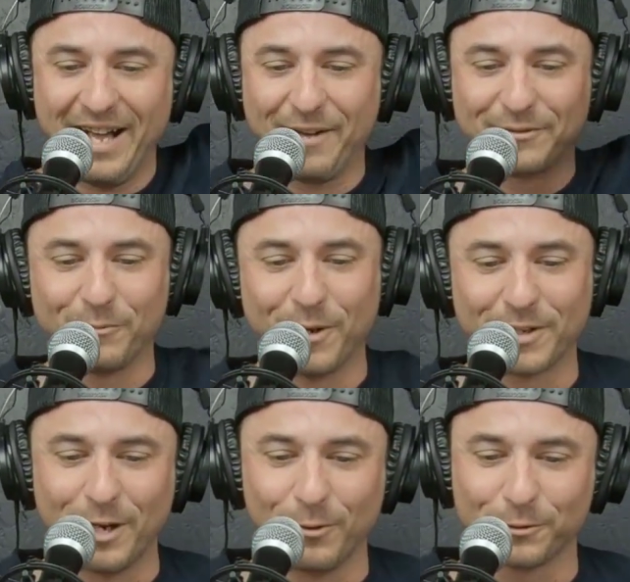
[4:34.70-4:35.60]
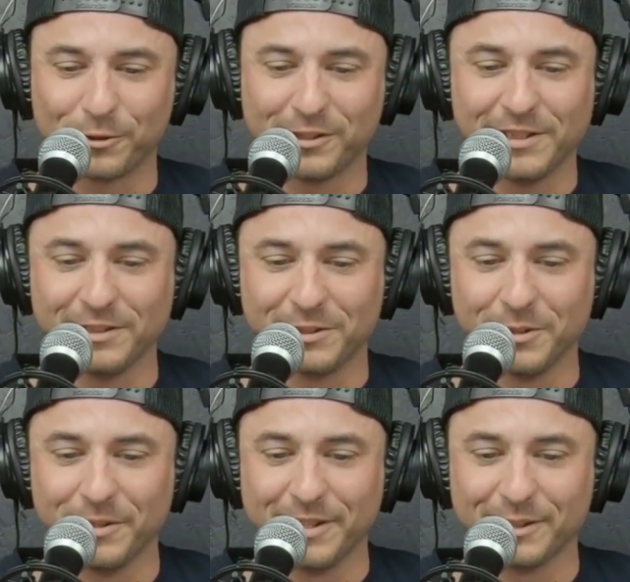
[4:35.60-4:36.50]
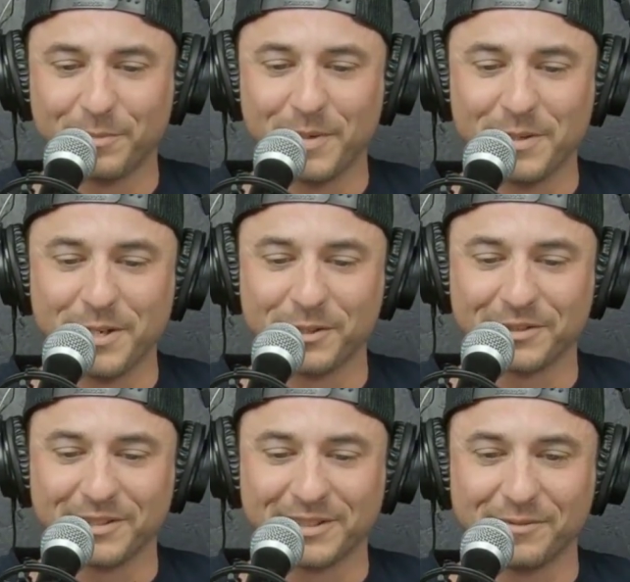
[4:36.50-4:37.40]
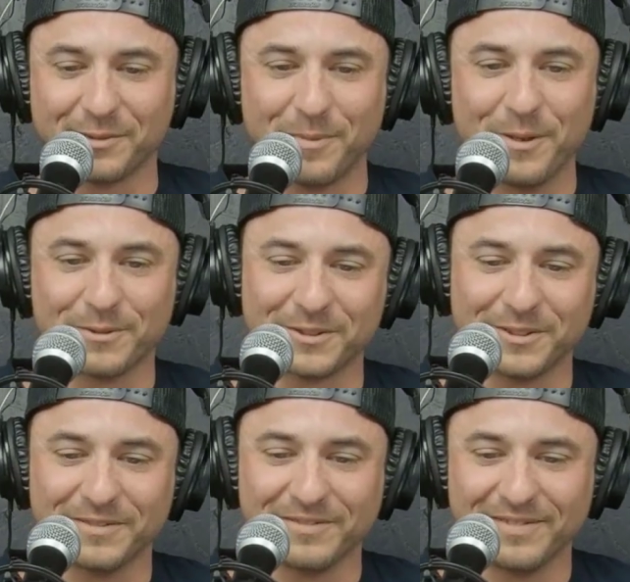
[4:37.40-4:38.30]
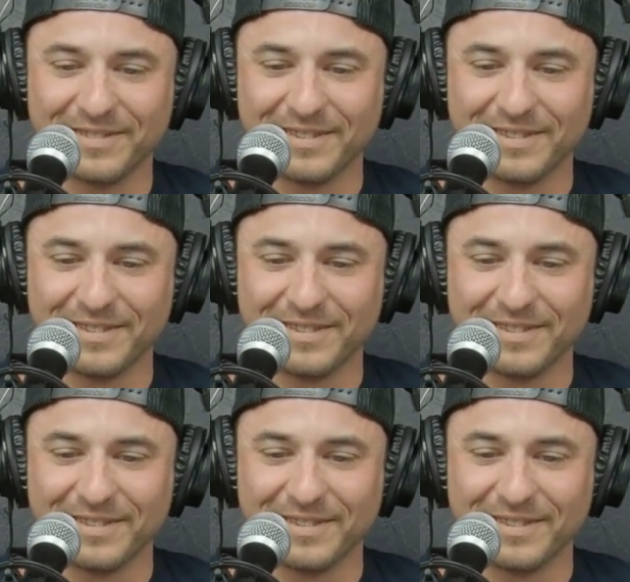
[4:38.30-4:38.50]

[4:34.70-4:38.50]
I often wonder how old Shitty's doing. It's been years since I've spoke to him.